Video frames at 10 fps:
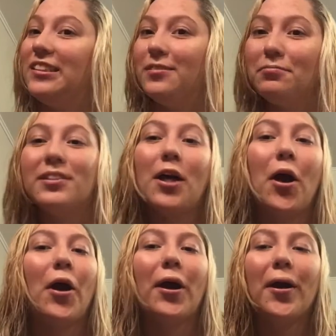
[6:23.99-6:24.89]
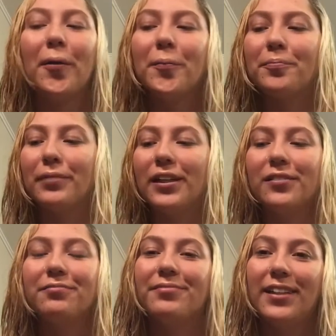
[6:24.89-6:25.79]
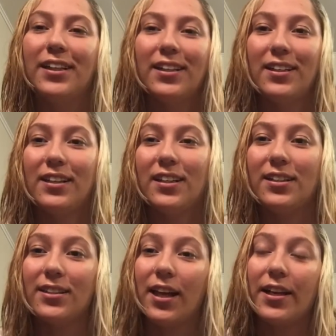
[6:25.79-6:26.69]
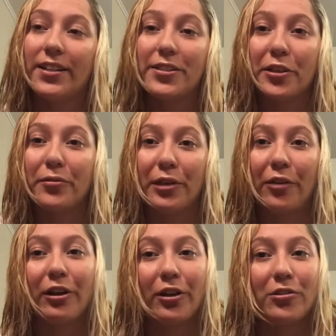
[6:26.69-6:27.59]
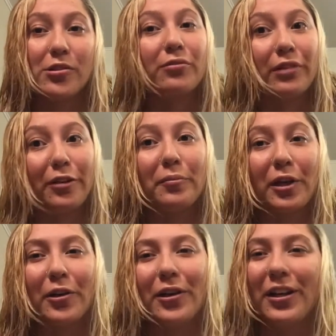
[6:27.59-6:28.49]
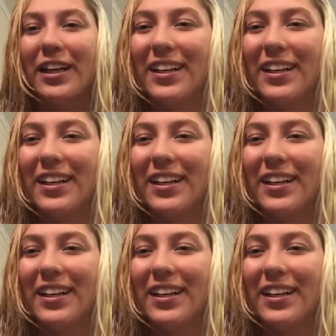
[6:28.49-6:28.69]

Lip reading: I'm sorry, but it's a lot easier when you can use a real mirror.